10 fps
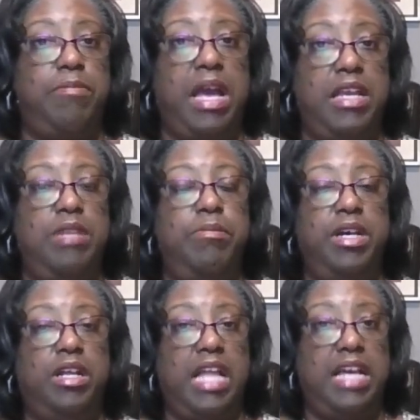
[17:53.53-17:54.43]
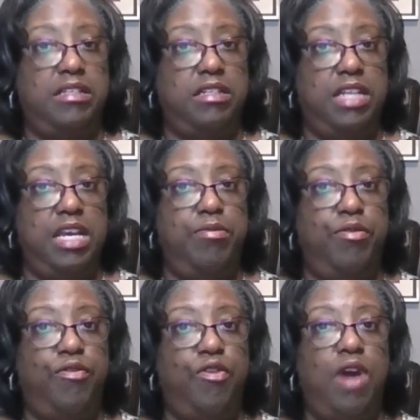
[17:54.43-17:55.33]
my email like the day
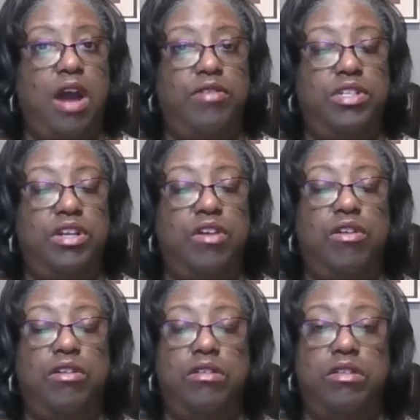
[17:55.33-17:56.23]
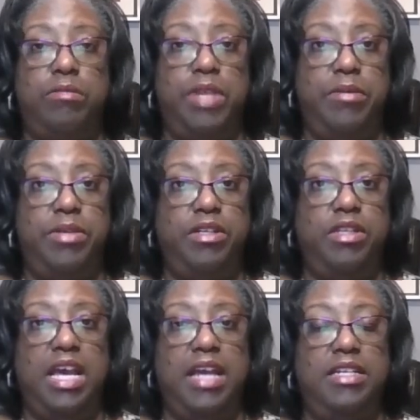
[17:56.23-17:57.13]
before I return, maybe
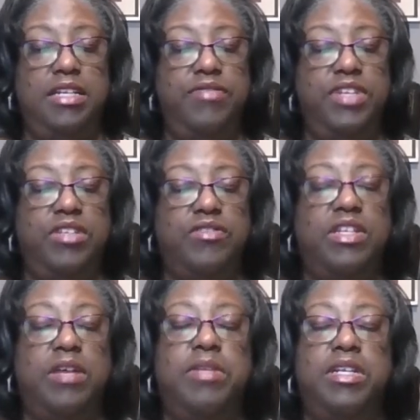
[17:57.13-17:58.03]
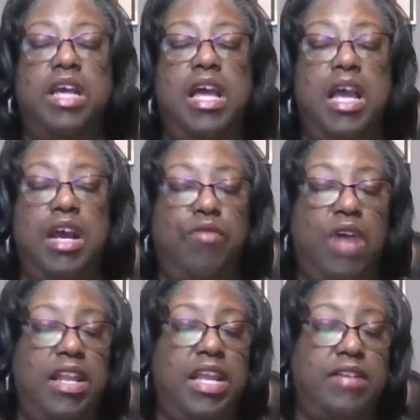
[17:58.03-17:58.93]
that evening or something, and
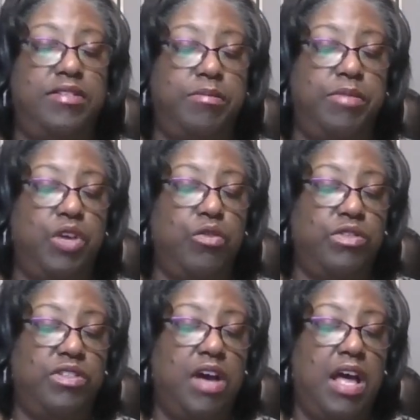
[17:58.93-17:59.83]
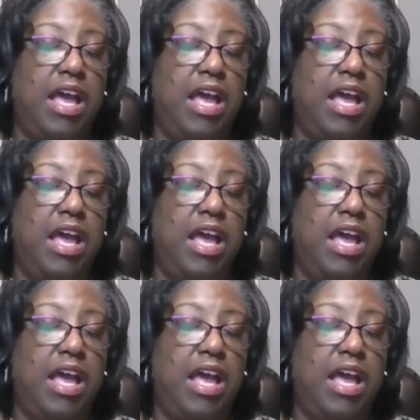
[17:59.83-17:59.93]
write down some notes so